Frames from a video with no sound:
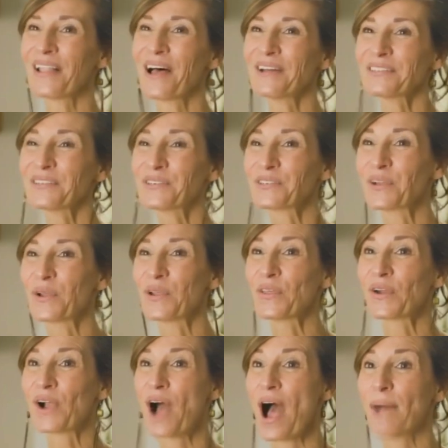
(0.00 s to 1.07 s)
I'll also show you
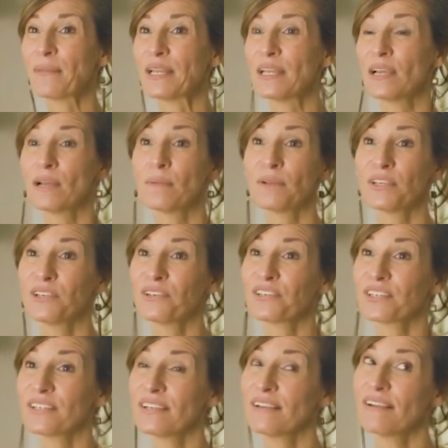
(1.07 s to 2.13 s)
the common, but
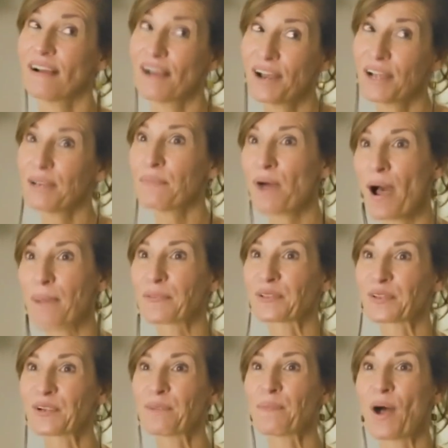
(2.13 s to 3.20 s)
usually
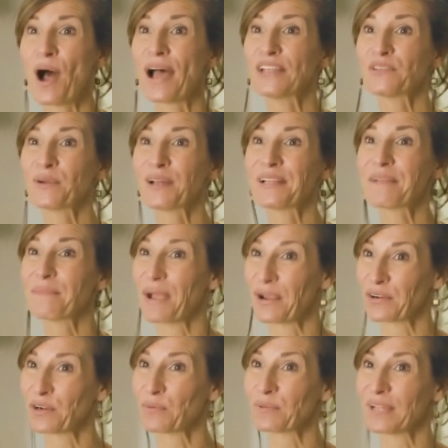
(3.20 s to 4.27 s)
unpopular, pond-dwelling
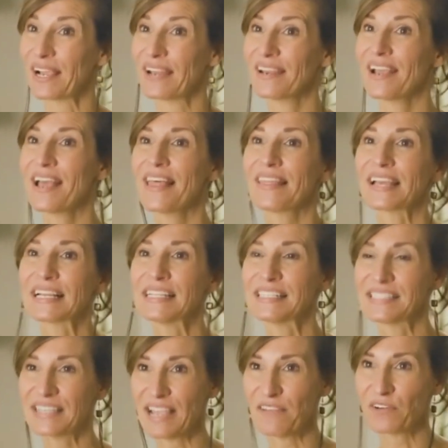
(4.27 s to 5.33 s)
microplant that can
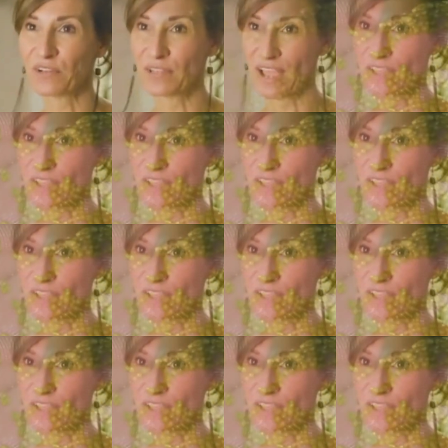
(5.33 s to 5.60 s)
save